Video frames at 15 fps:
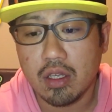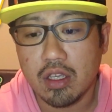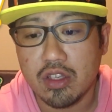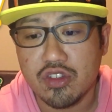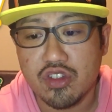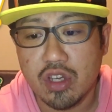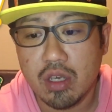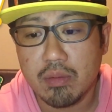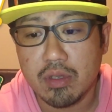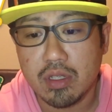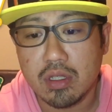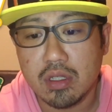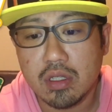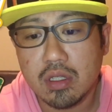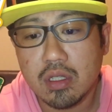in
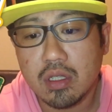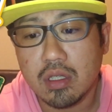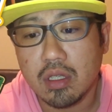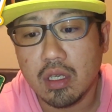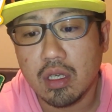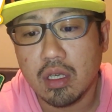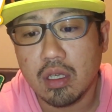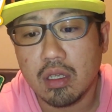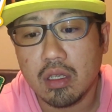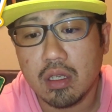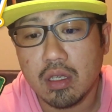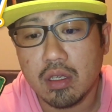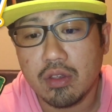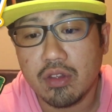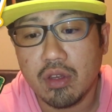Germany, they had
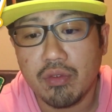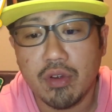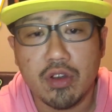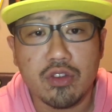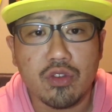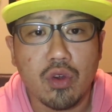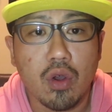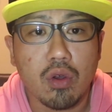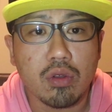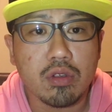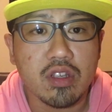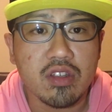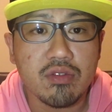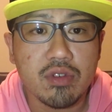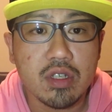a Safari Zone
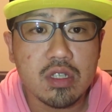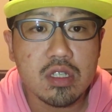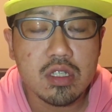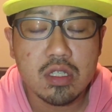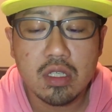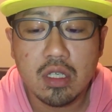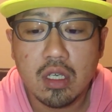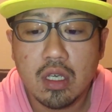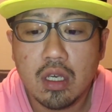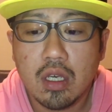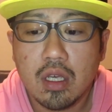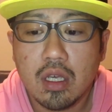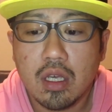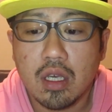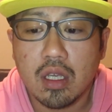event,
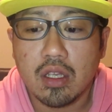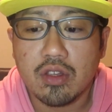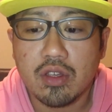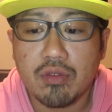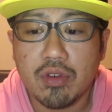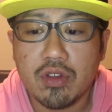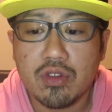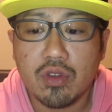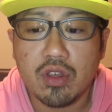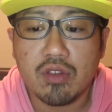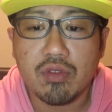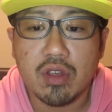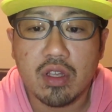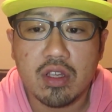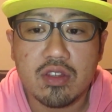and the Safari Zone
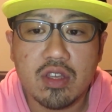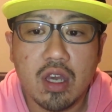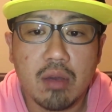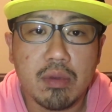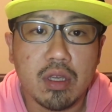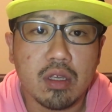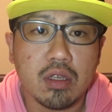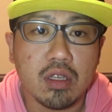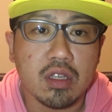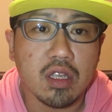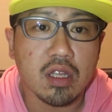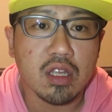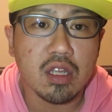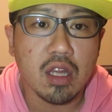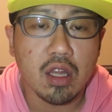event is coming in
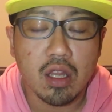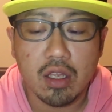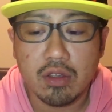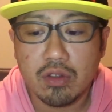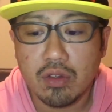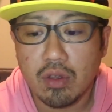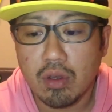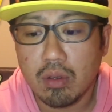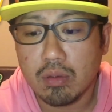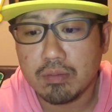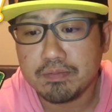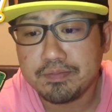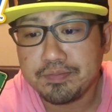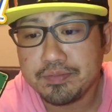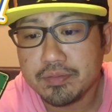the Netherlands. So
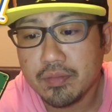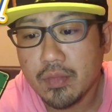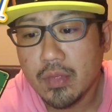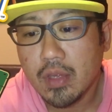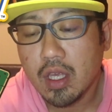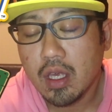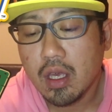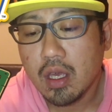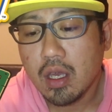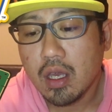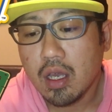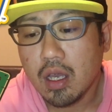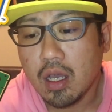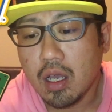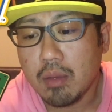
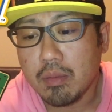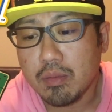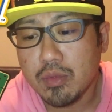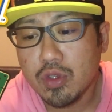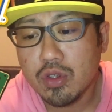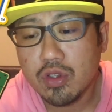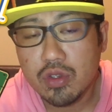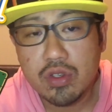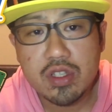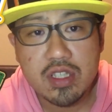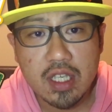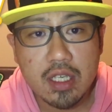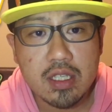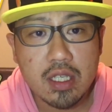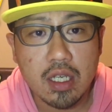Mewtwo is
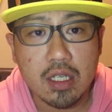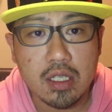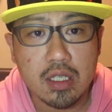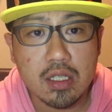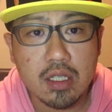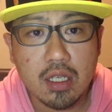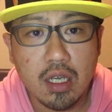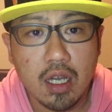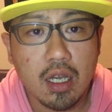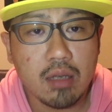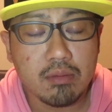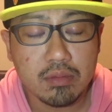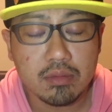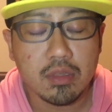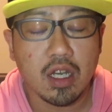excited.
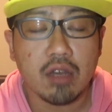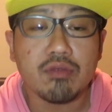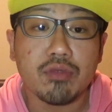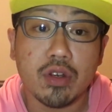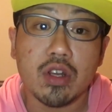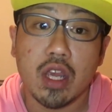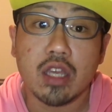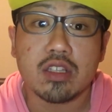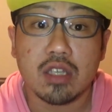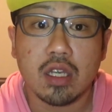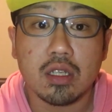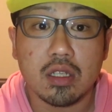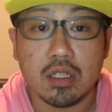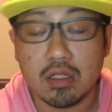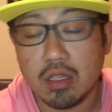I'm very
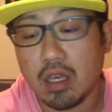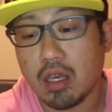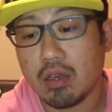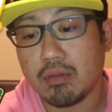excited to